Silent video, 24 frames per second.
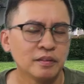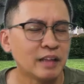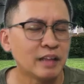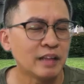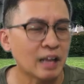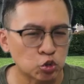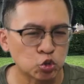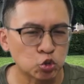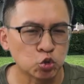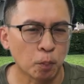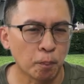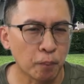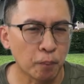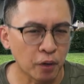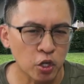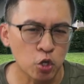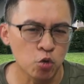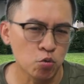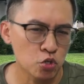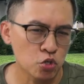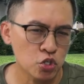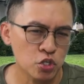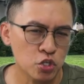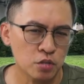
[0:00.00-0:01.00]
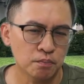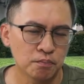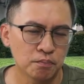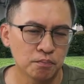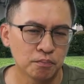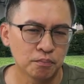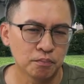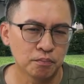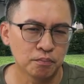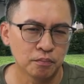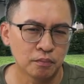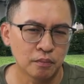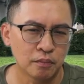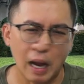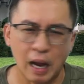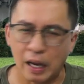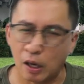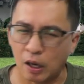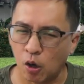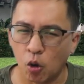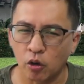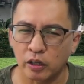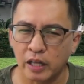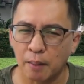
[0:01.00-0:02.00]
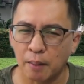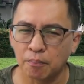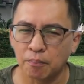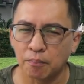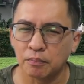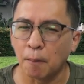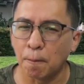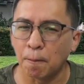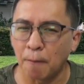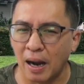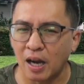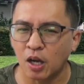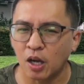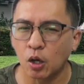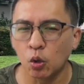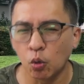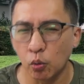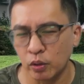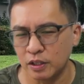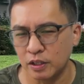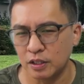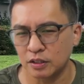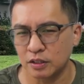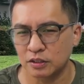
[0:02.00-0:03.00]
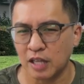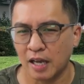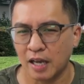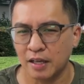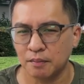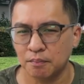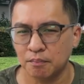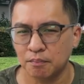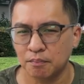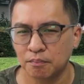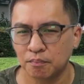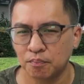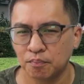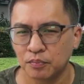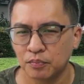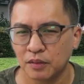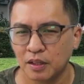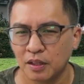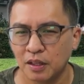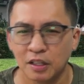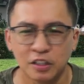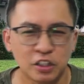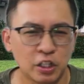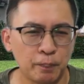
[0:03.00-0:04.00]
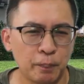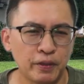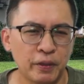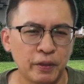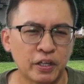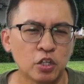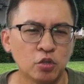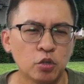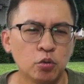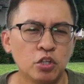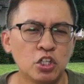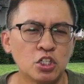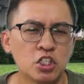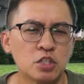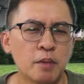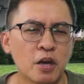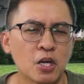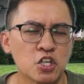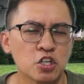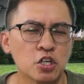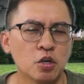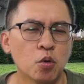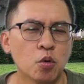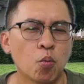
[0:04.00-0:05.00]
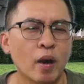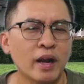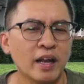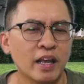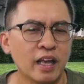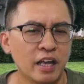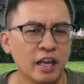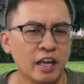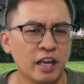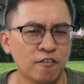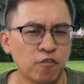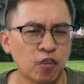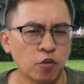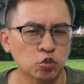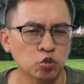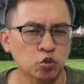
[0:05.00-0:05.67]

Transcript: super huge. I call them the bungalow in the sky. Typical units measure 1AA 4 square